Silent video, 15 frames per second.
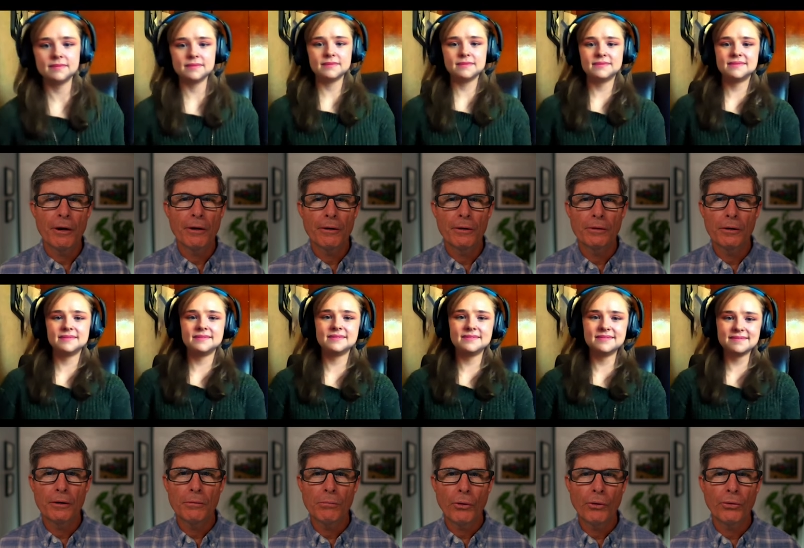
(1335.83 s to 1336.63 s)
Speaker 1: there in,
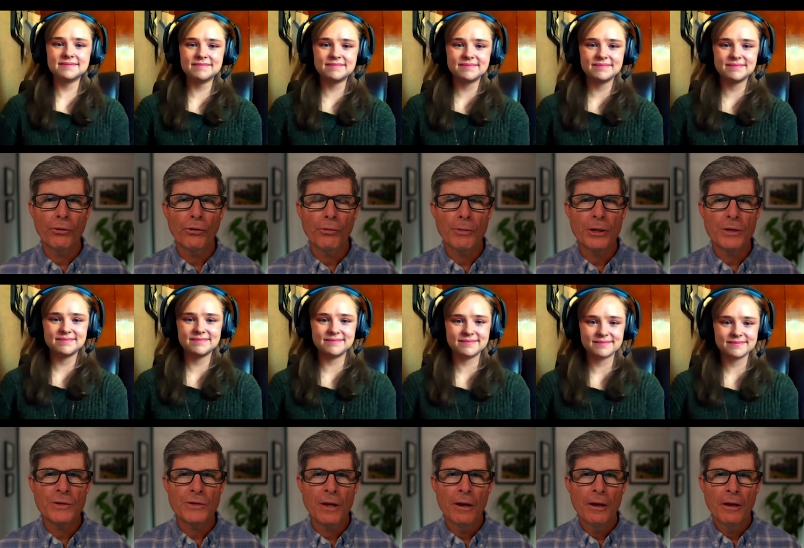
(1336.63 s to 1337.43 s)
in Boulder
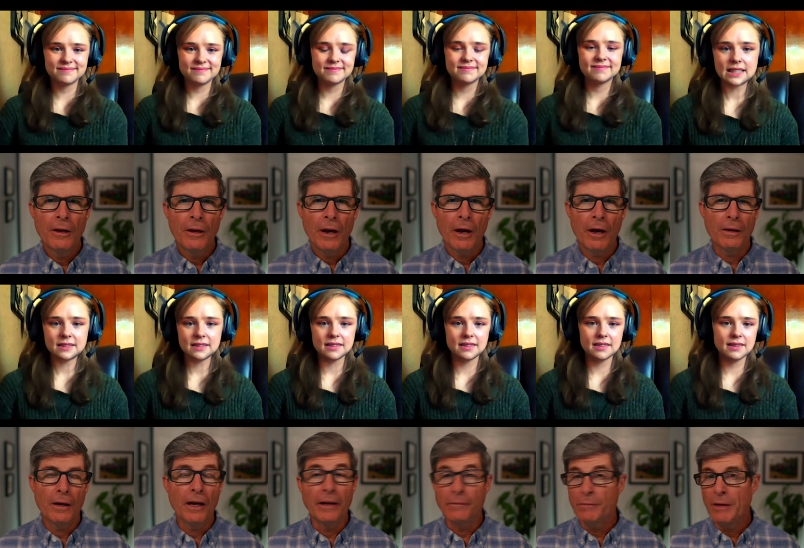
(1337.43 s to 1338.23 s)
because,
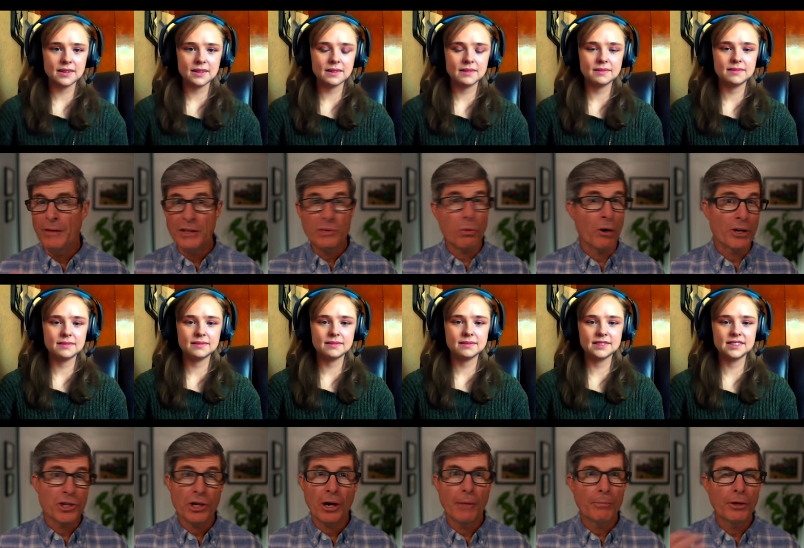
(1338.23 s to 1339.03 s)
it, I, and that's where I
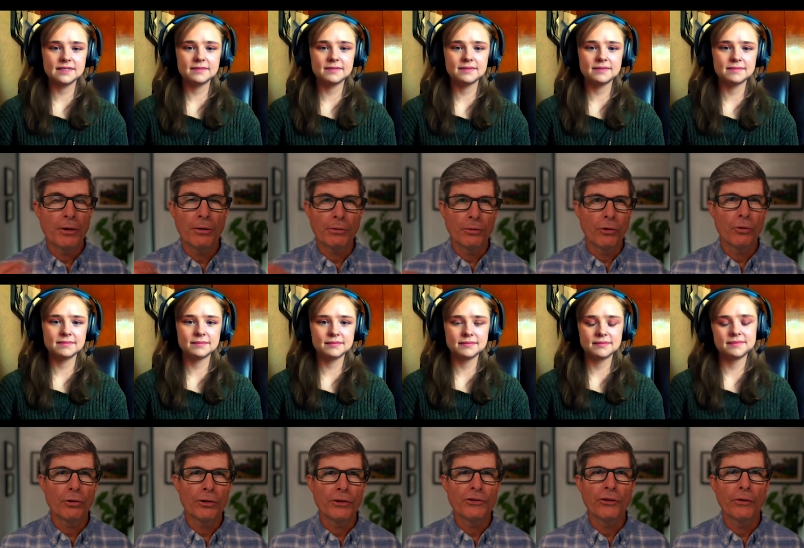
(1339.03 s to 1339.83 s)
shop here
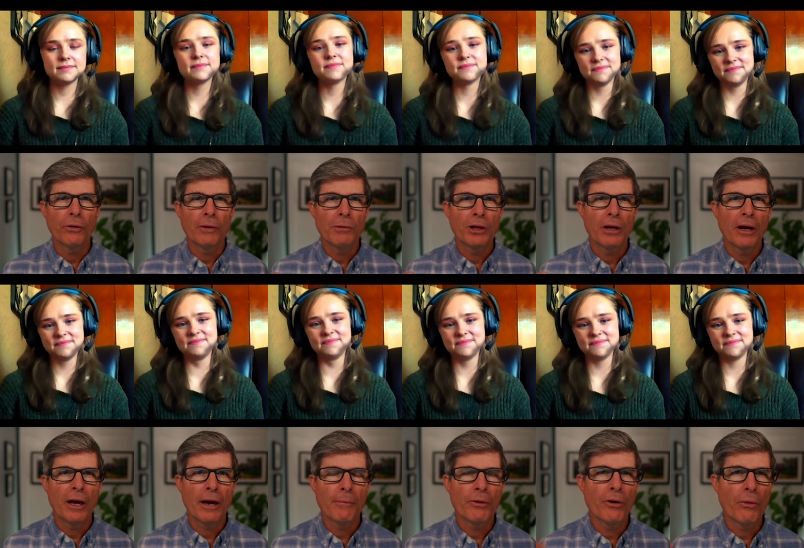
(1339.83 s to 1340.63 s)
locally too. I mean, I
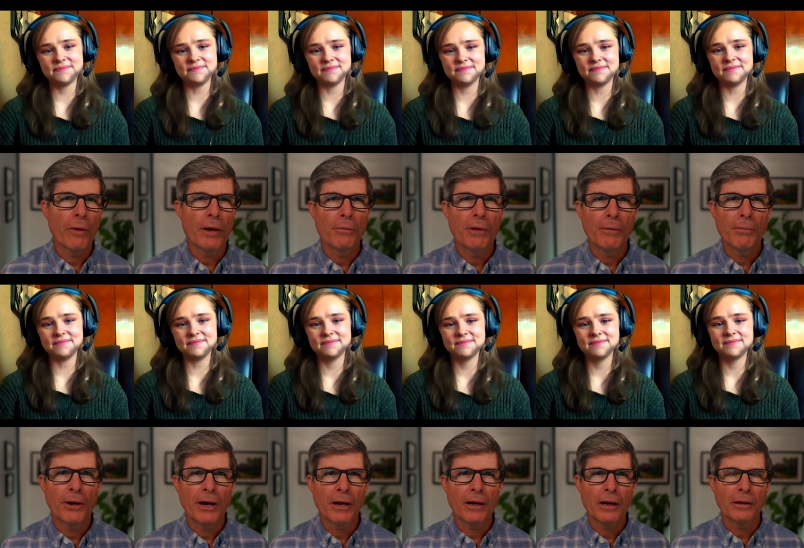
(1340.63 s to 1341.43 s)
happen to ride my
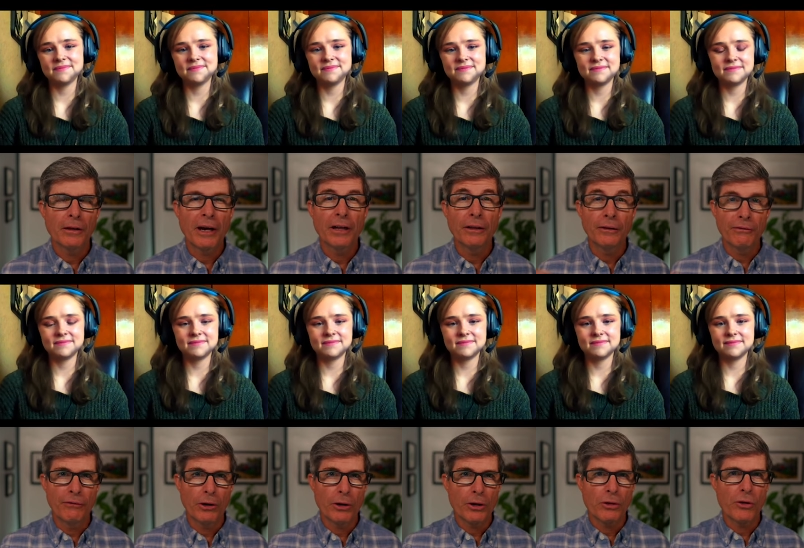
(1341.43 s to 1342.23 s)
bike. I, I live
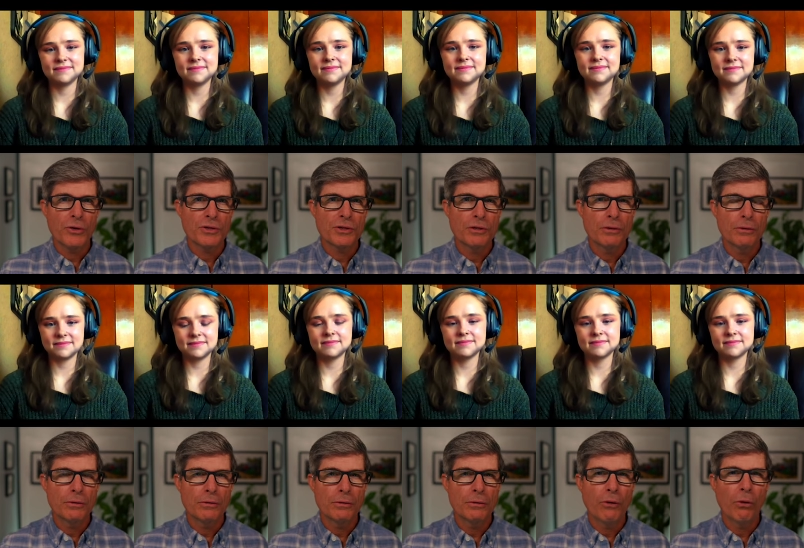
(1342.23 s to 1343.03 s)
very close
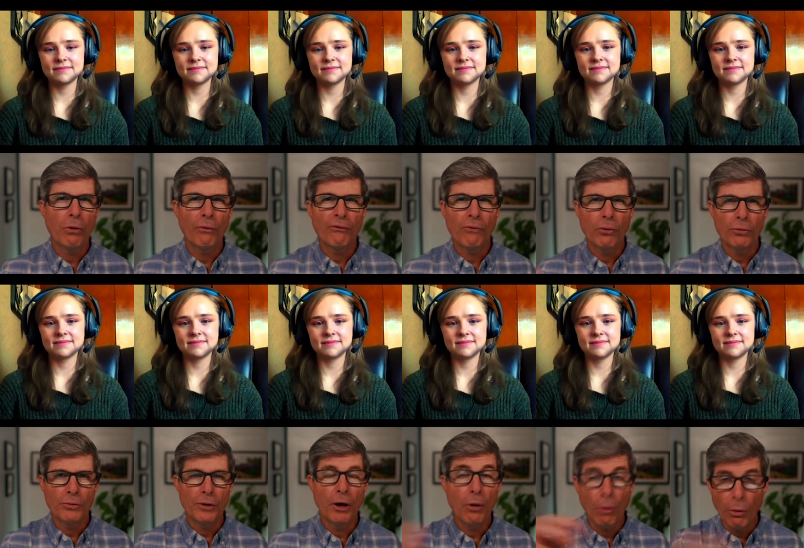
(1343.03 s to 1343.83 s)
to the Whole,
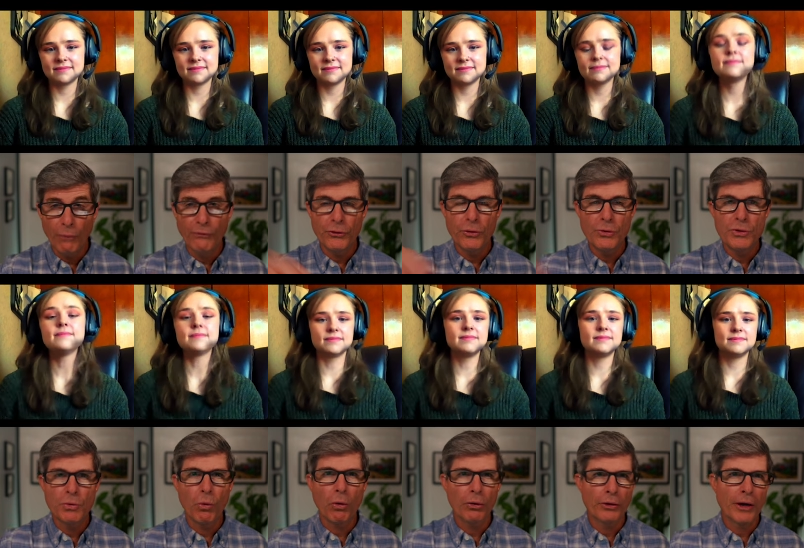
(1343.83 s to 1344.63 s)
Whole
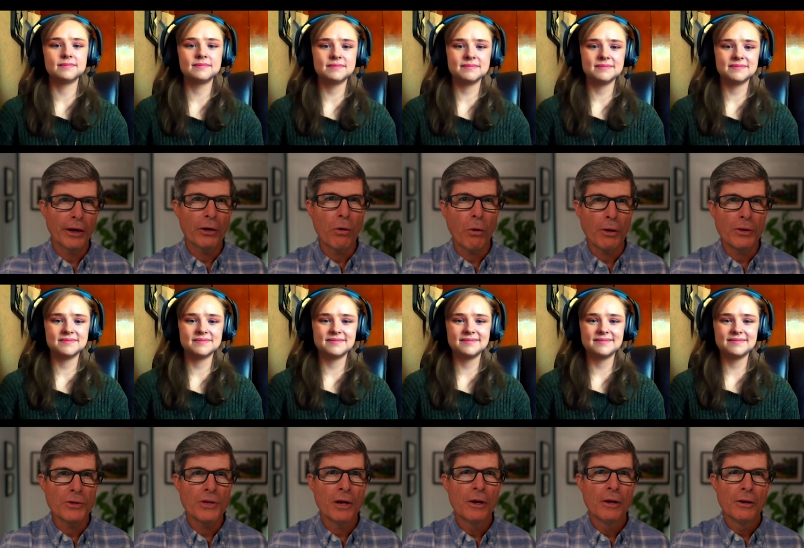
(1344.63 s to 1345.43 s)
Foods World
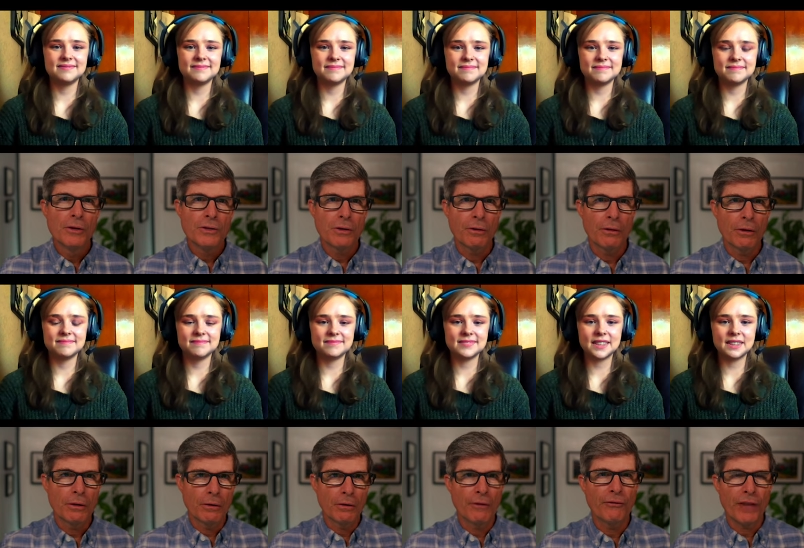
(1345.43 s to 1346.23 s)
headquarters, so
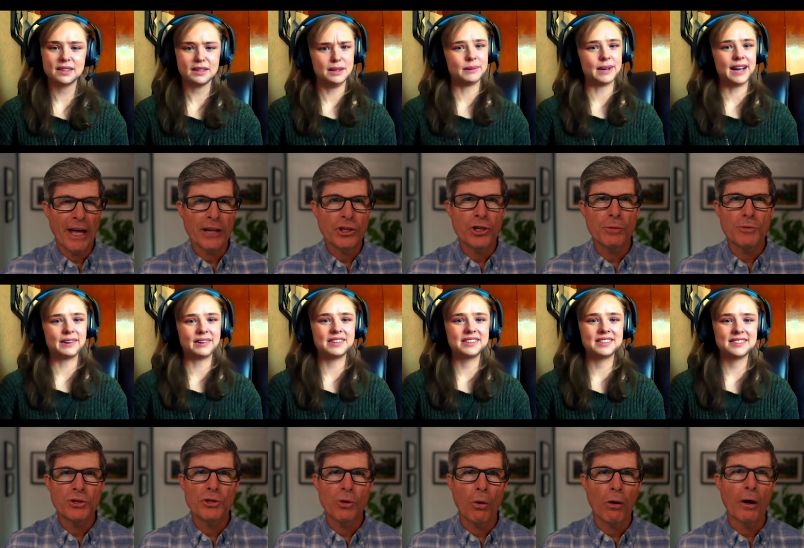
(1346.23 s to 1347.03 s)
the the oh, flagship wow.
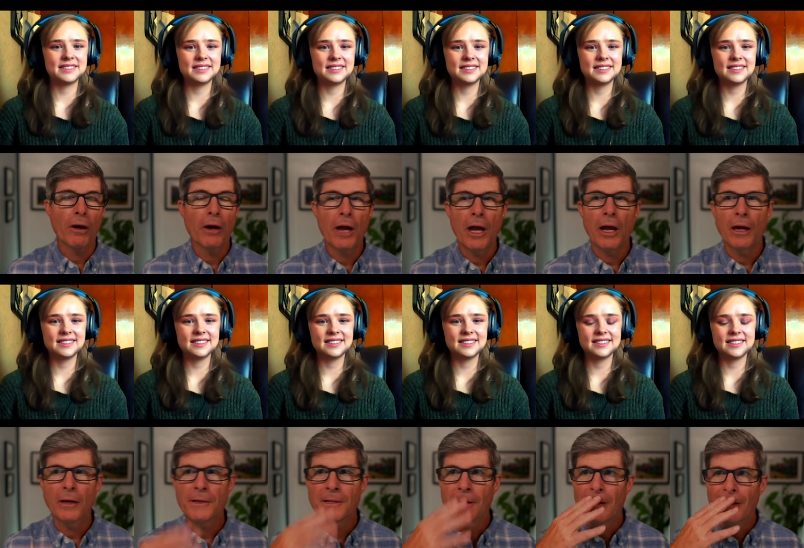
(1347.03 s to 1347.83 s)
store,
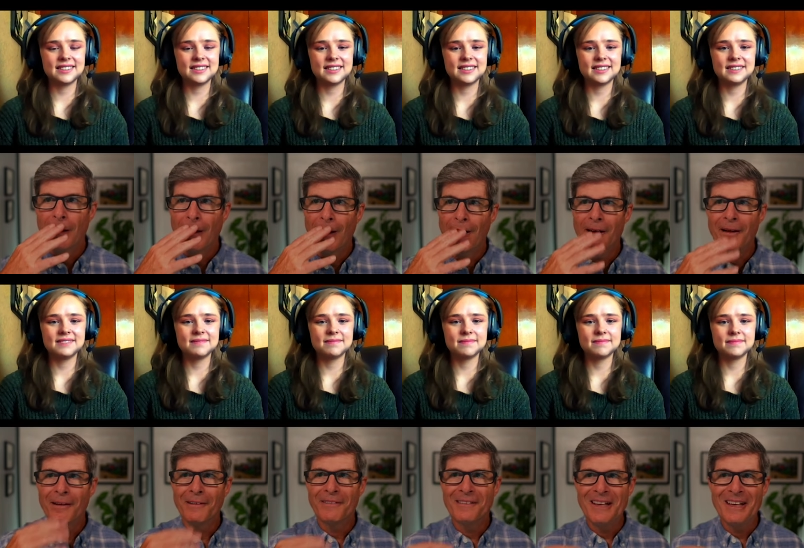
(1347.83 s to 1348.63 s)
and,
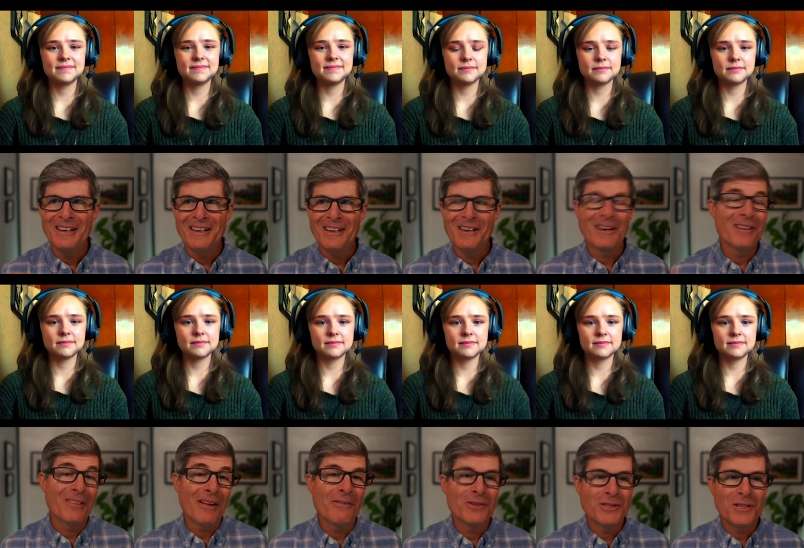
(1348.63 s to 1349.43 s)
uh, and, and I
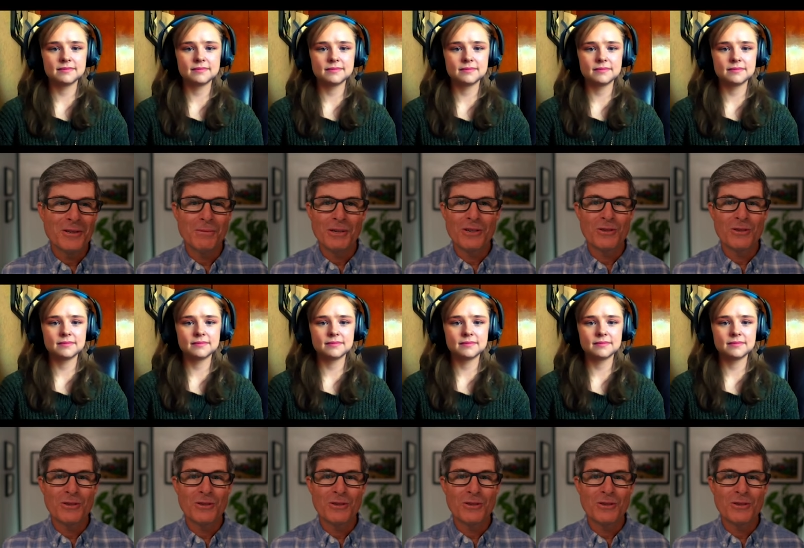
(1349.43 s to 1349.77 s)
love it too